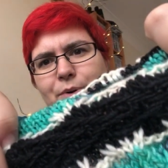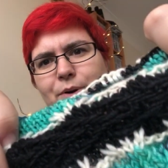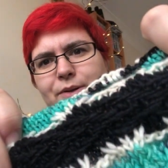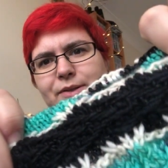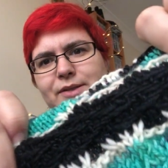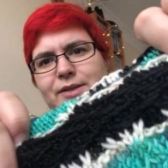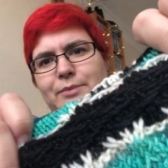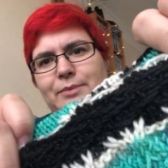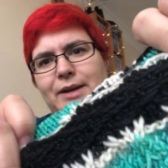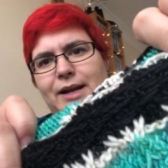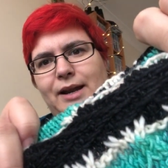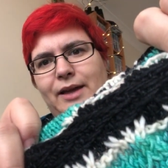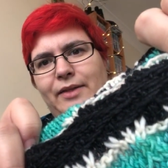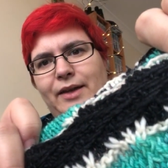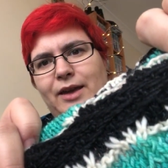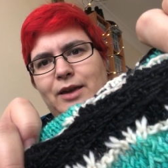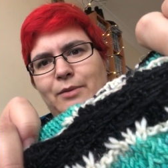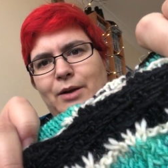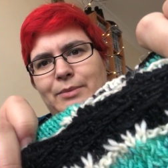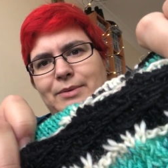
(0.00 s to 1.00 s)
possibly like
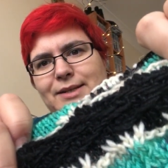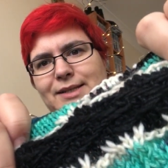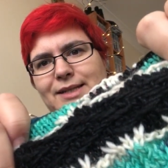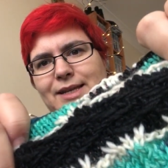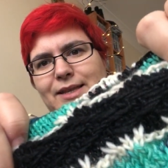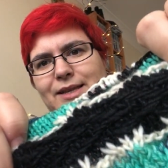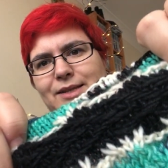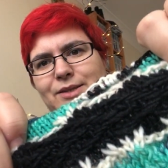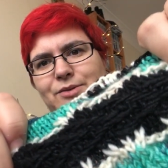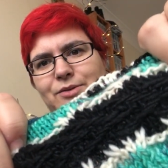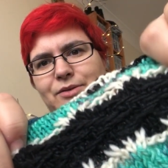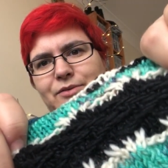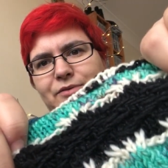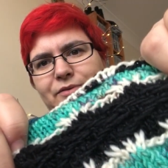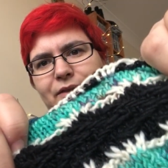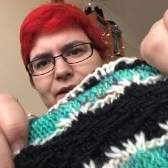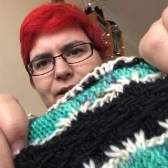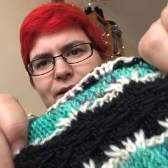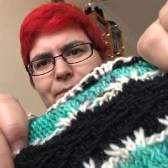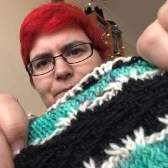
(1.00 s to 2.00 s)
that you might be able to see it. They're sort
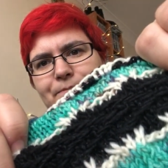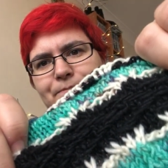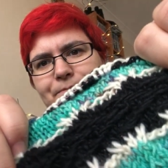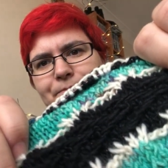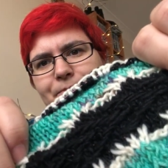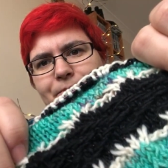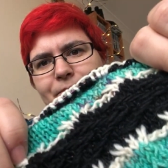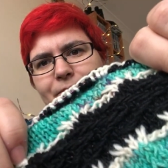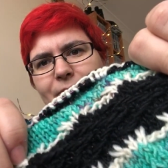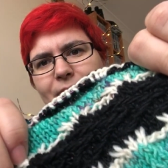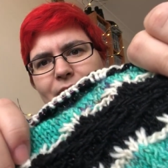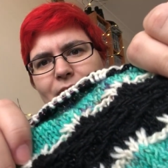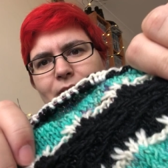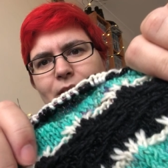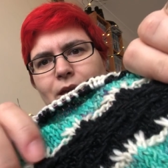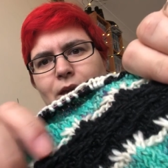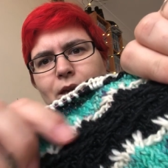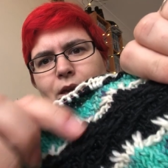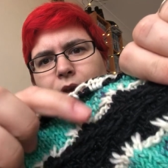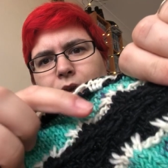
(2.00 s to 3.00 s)
of um,
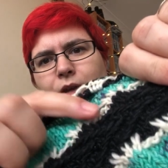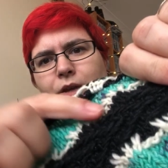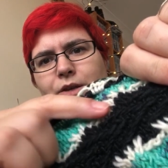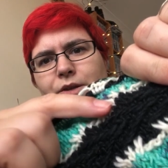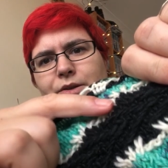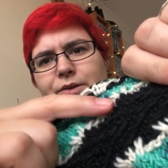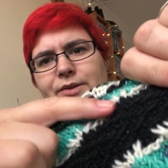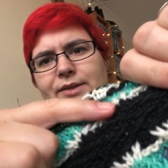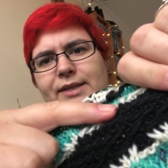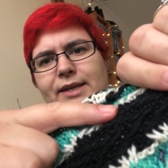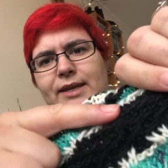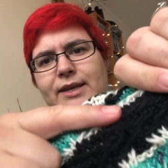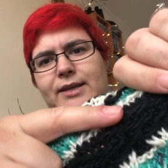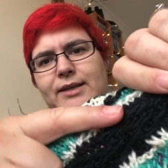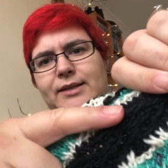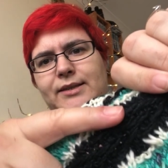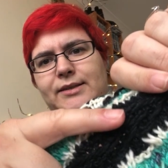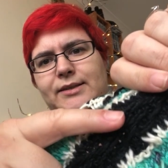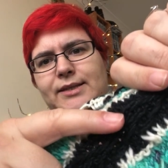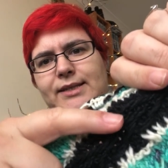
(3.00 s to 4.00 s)

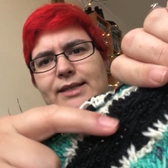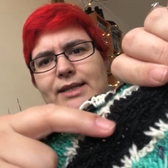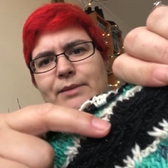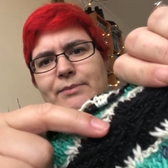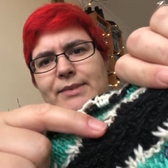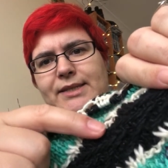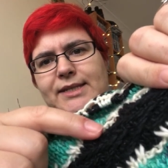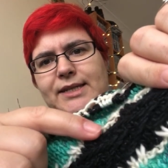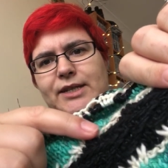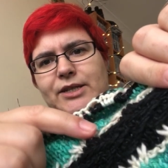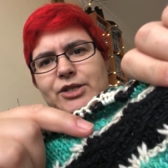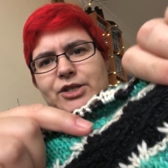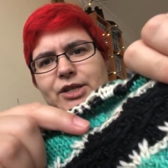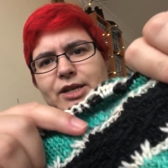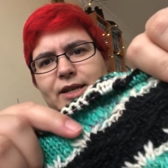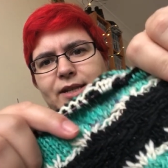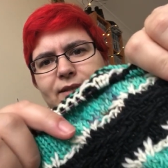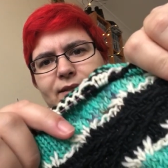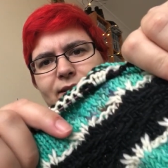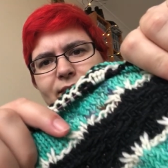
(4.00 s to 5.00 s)
using slip
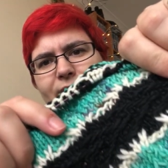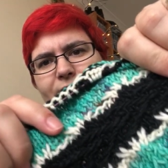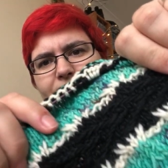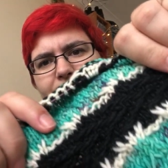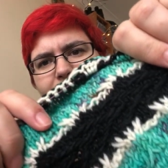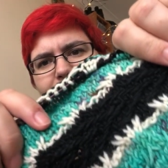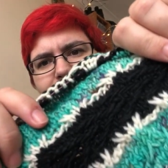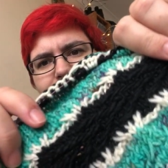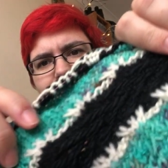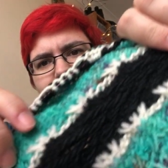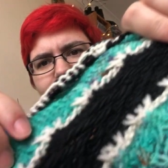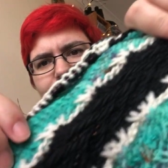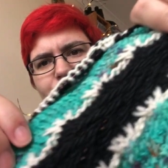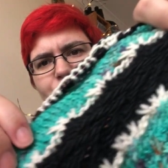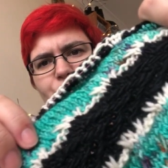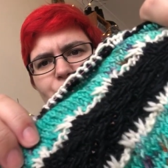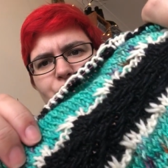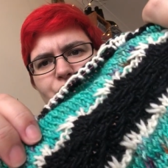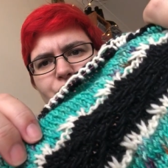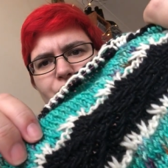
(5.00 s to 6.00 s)
stitches, a sort of a
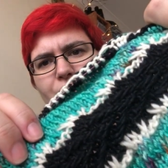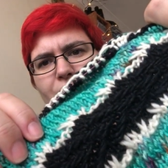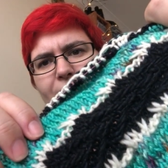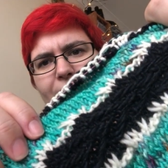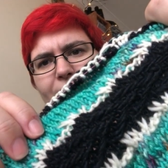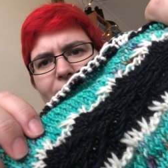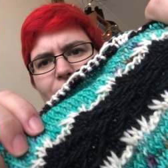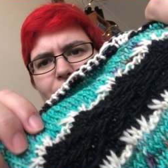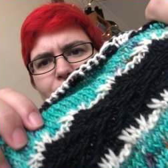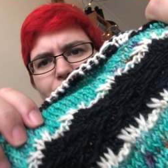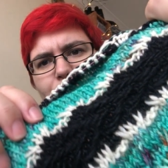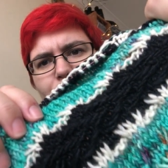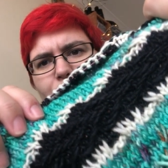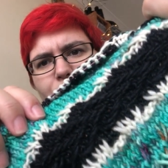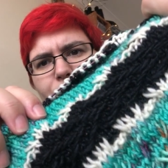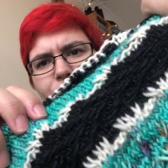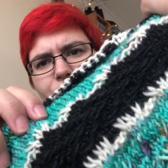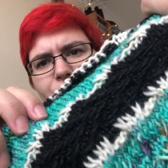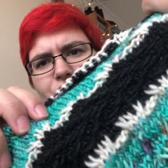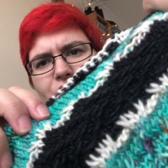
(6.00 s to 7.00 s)

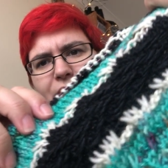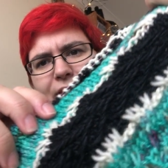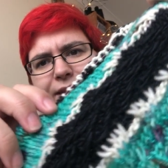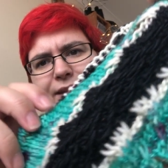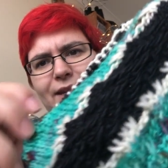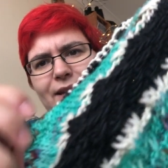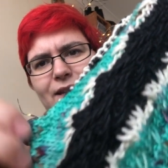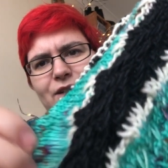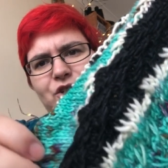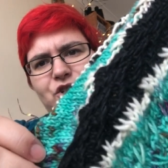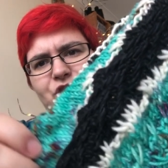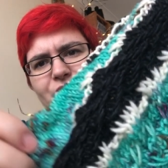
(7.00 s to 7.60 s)
triangle, triangular